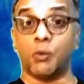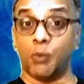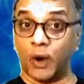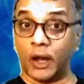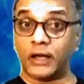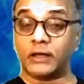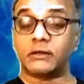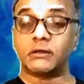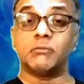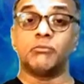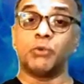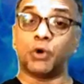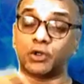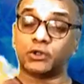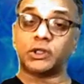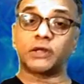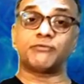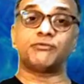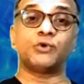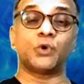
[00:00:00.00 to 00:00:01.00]
one,
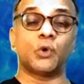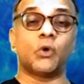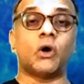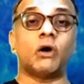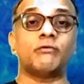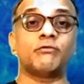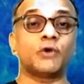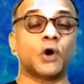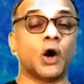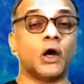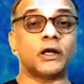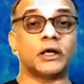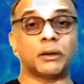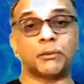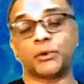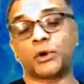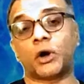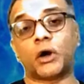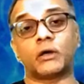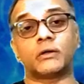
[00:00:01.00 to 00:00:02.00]
both of you have gone
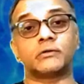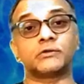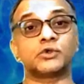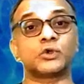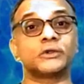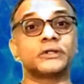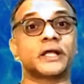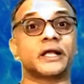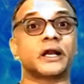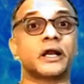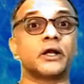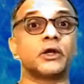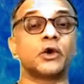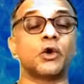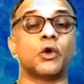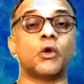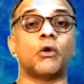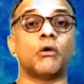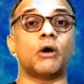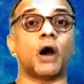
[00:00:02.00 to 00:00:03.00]
abroad, so there are
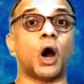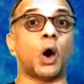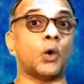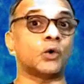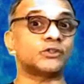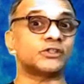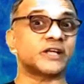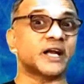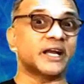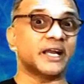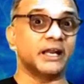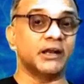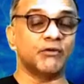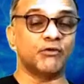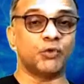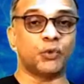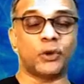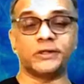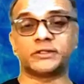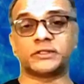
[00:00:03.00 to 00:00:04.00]
no outside
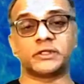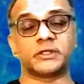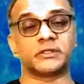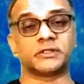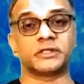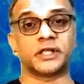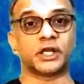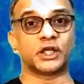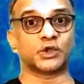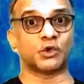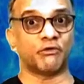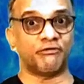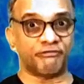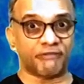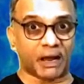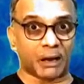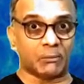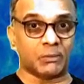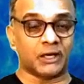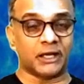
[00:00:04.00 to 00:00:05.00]
influences, there is no
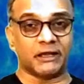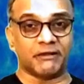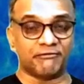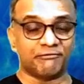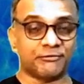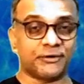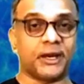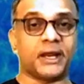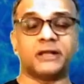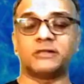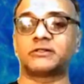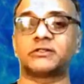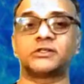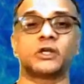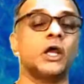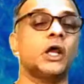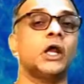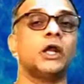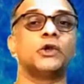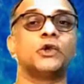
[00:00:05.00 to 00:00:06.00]
family,
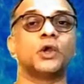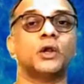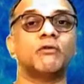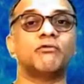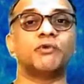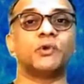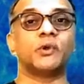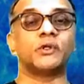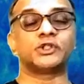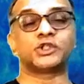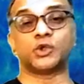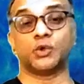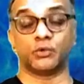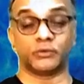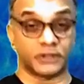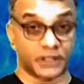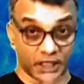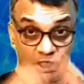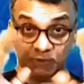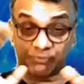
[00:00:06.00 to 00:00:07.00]
friends to influence
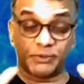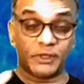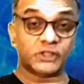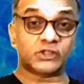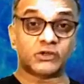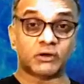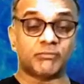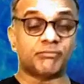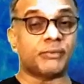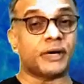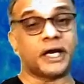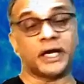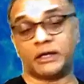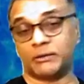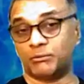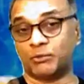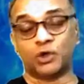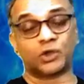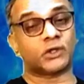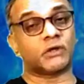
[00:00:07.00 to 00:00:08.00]
you, there is peace of
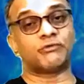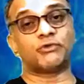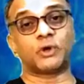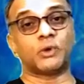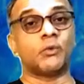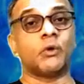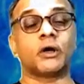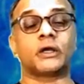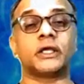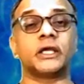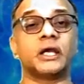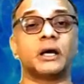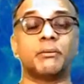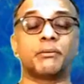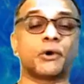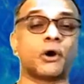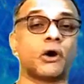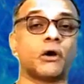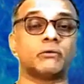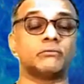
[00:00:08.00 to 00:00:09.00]
mind, both of you are working
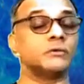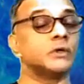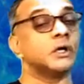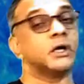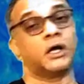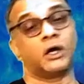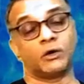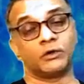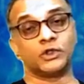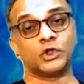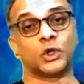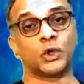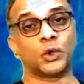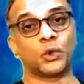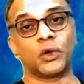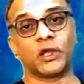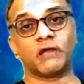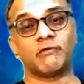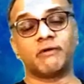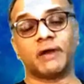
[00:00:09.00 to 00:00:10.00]
abroad, you're
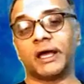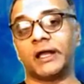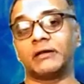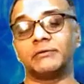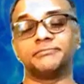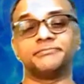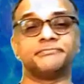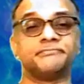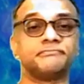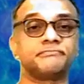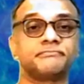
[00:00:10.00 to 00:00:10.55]
doing well,